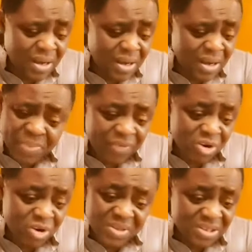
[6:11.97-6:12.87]
apart from
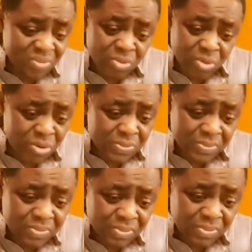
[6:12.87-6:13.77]
during the Civil War,
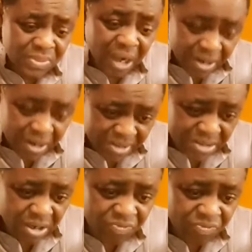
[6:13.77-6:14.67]
under this
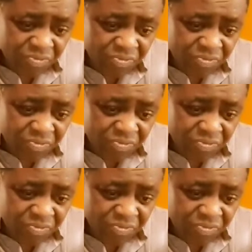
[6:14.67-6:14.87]
government.